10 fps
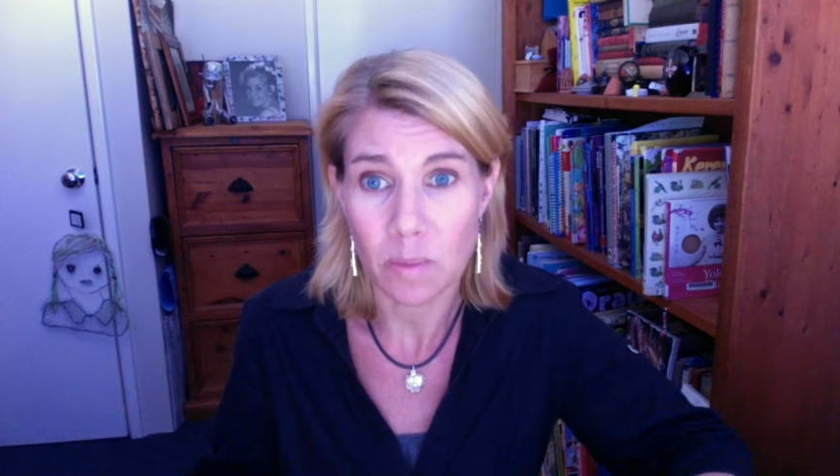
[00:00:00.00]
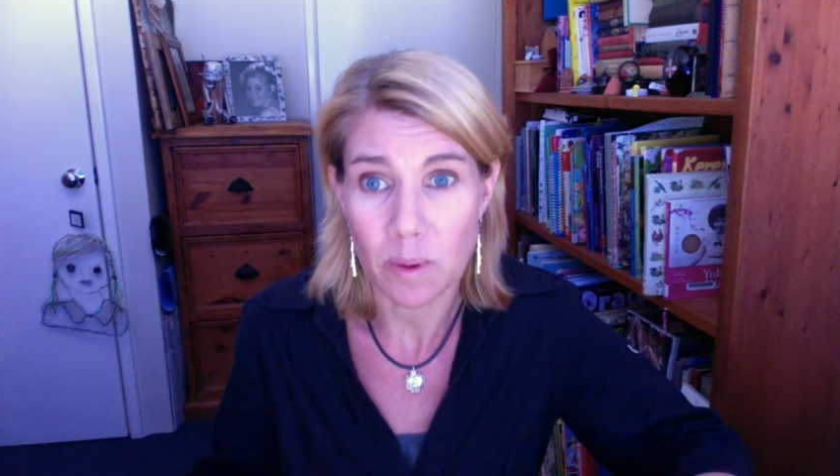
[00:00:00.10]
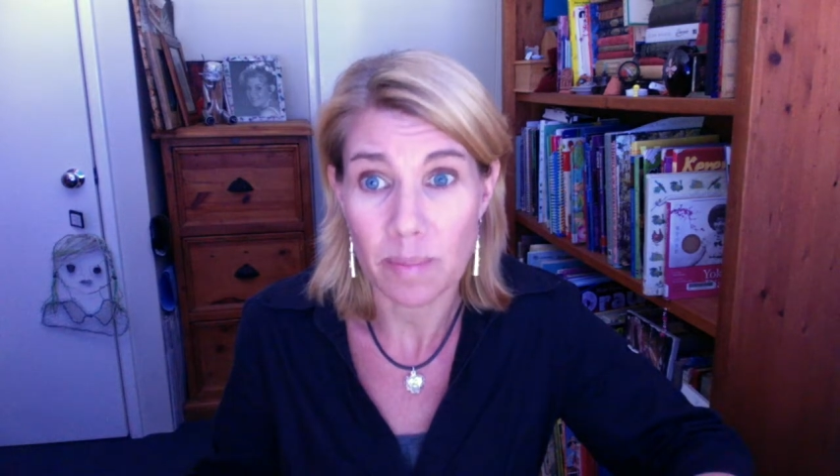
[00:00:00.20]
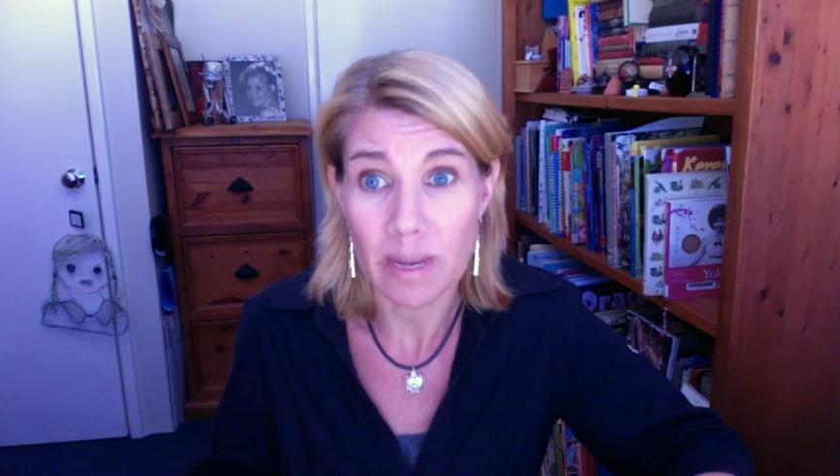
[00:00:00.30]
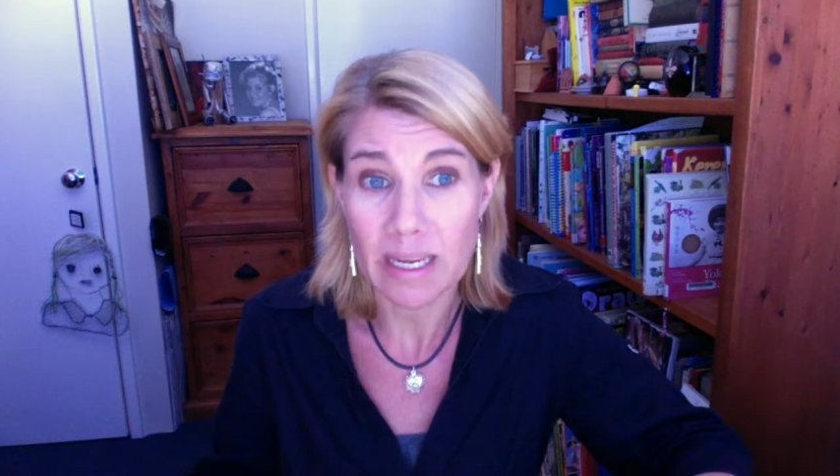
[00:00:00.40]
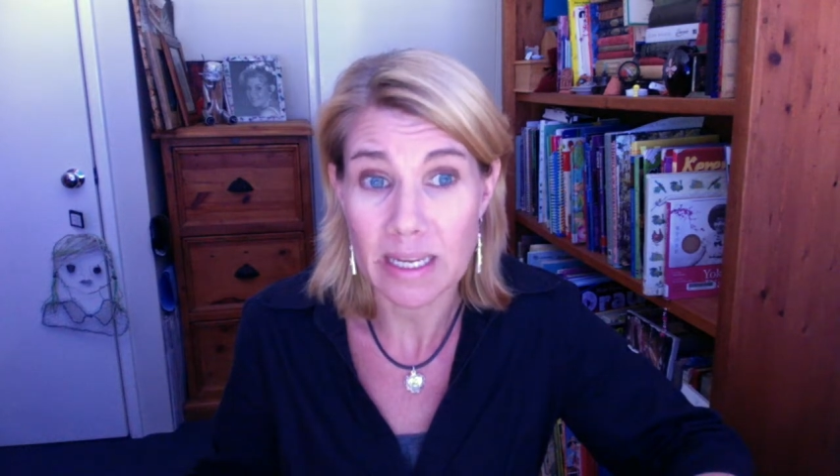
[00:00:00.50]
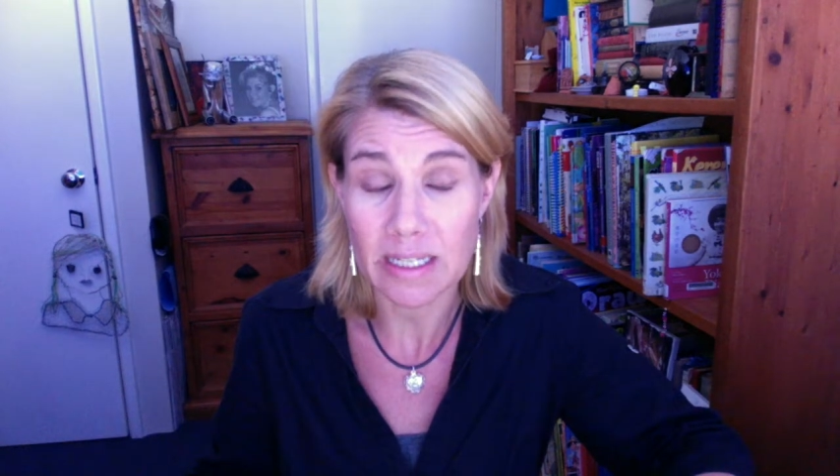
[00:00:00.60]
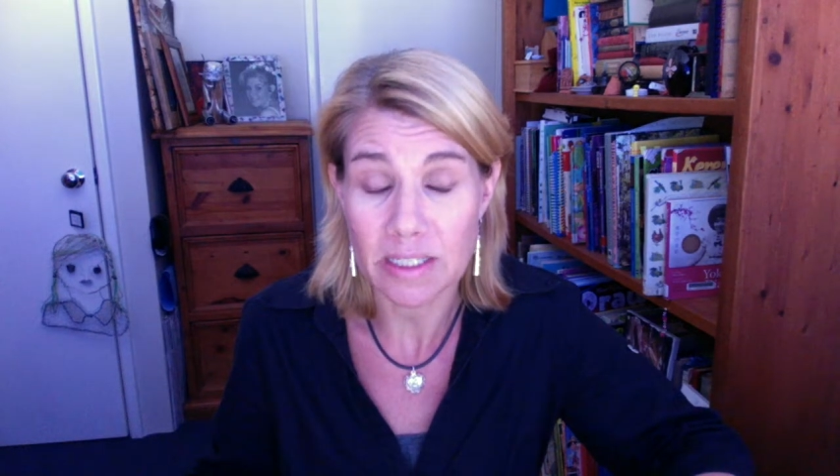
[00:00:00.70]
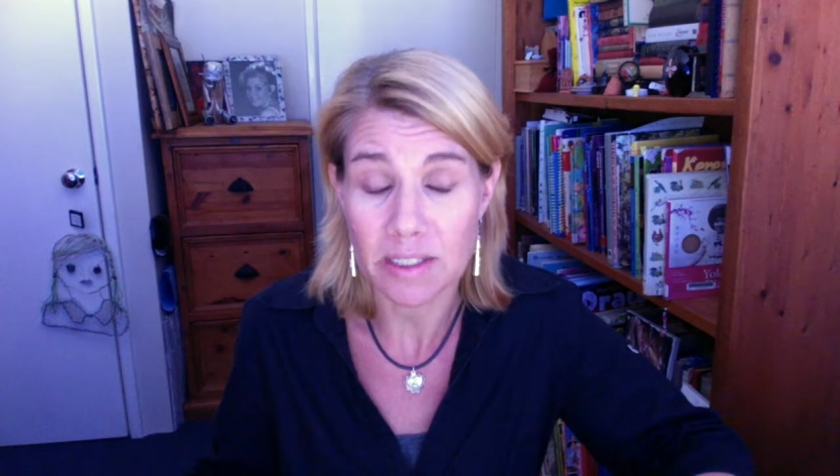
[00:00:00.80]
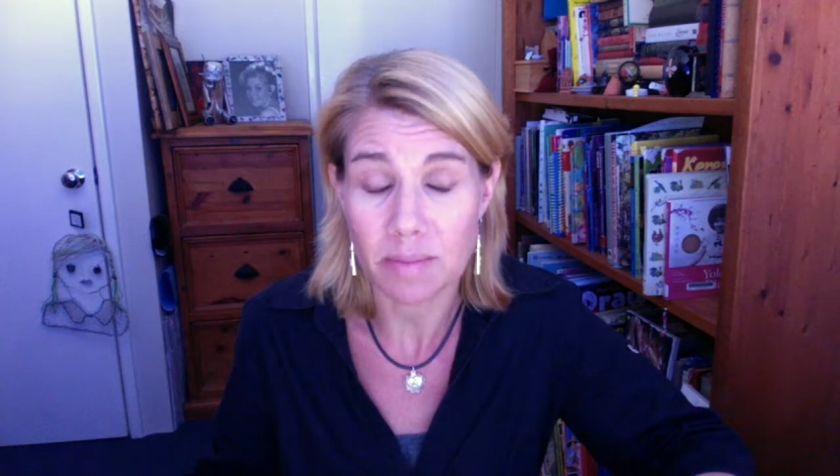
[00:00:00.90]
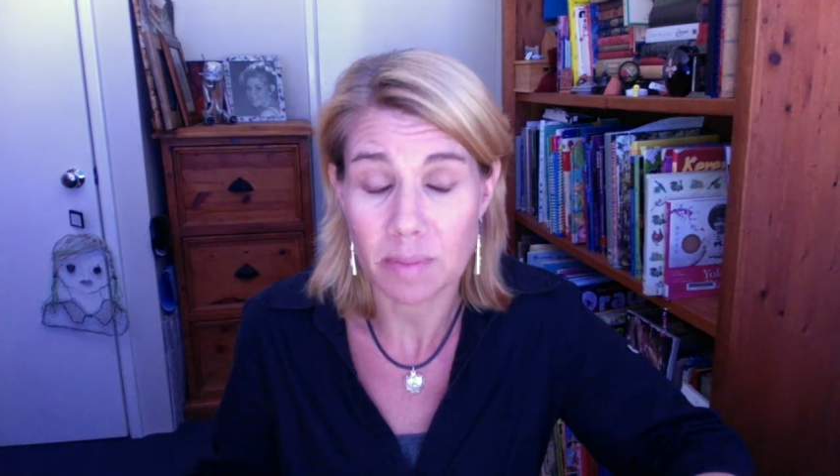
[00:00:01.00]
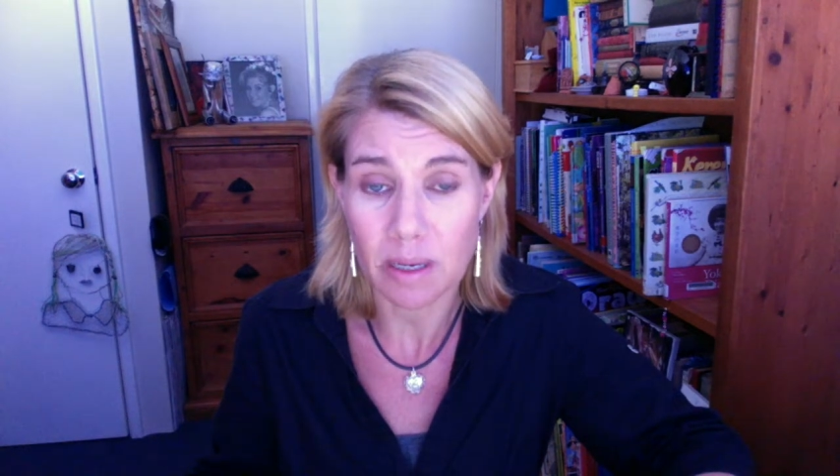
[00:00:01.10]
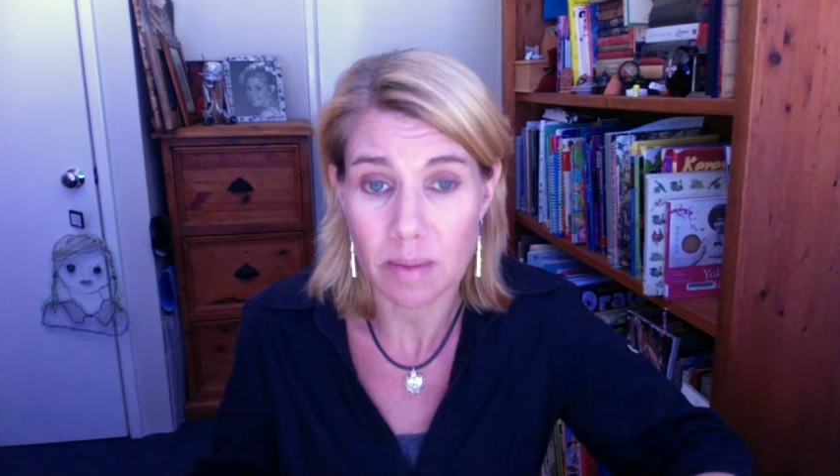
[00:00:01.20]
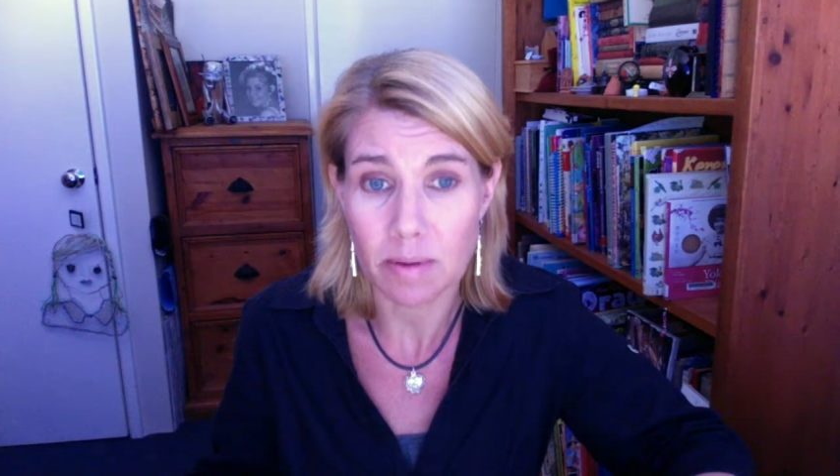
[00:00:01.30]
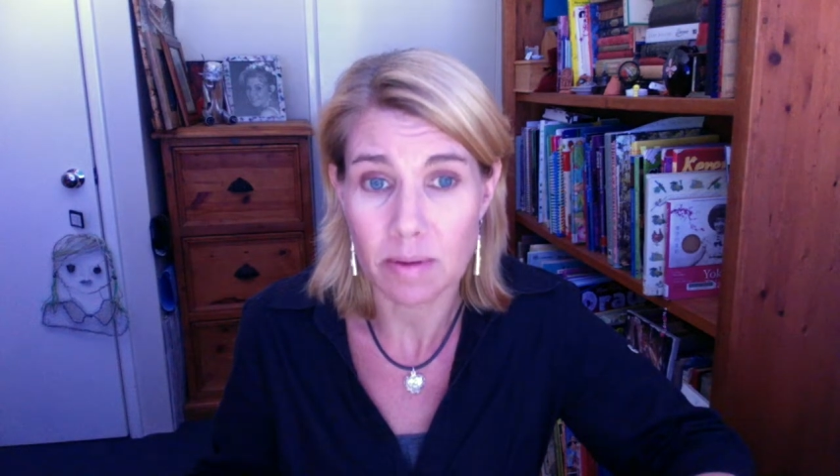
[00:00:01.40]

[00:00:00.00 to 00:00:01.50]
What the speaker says: went back into the pub.